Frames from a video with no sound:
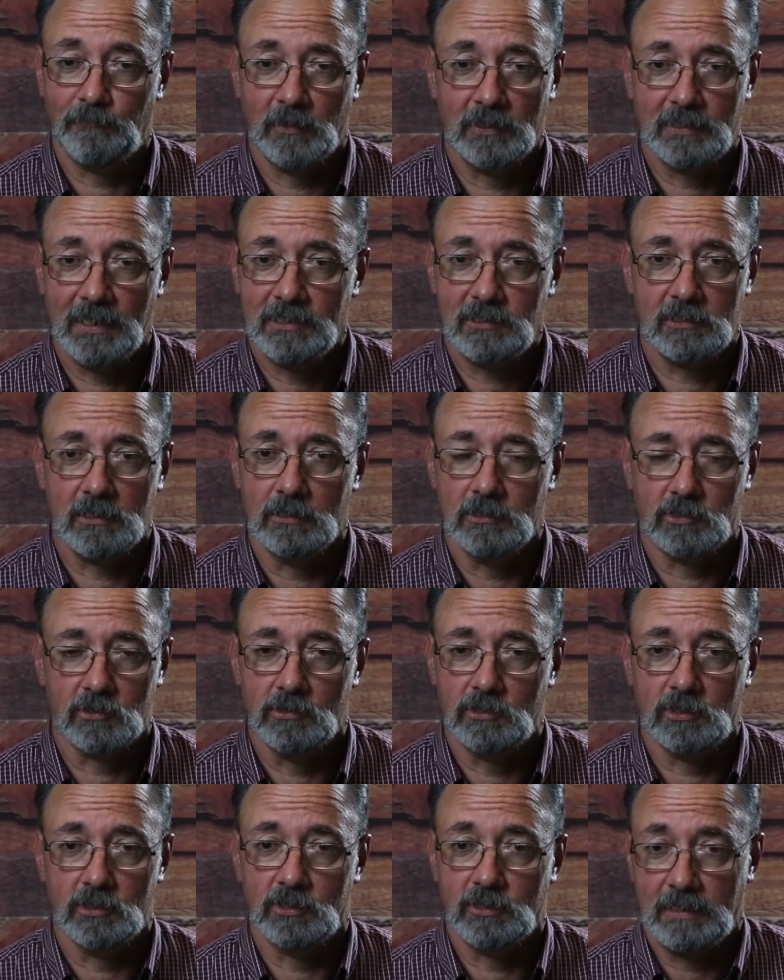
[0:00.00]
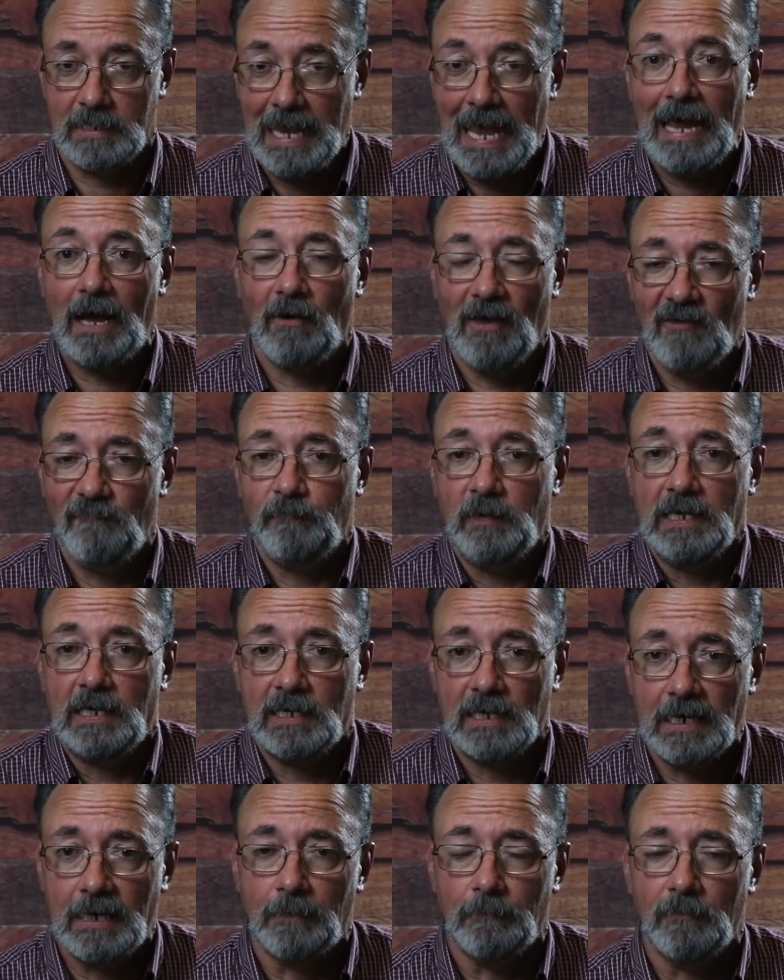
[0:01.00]
Protestant churches now have
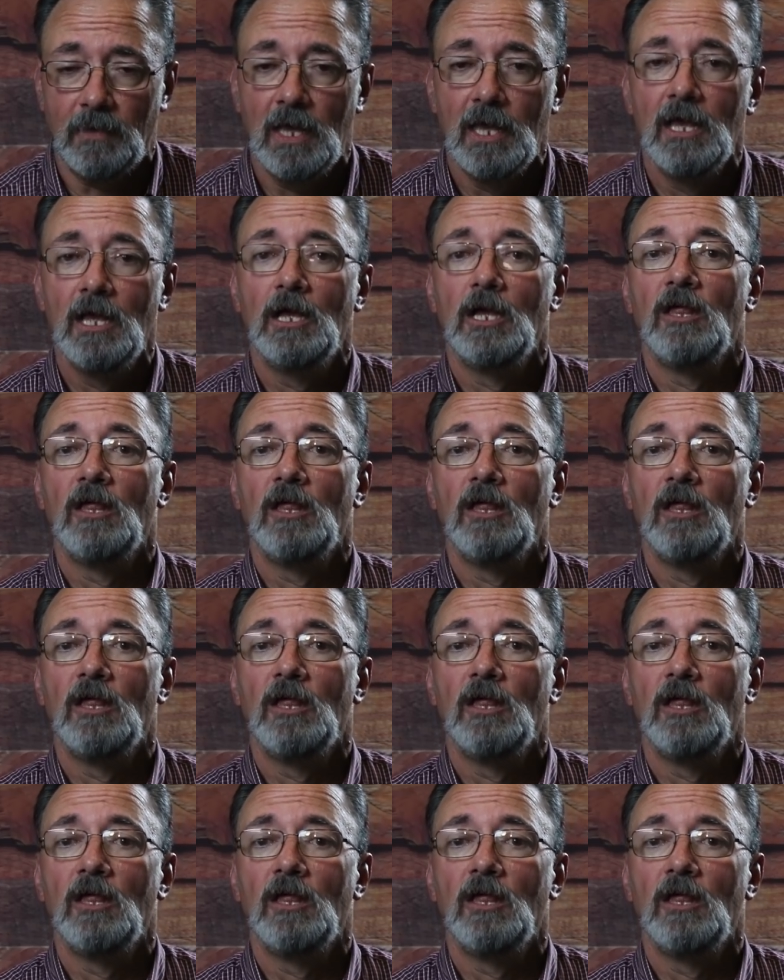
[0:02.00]
become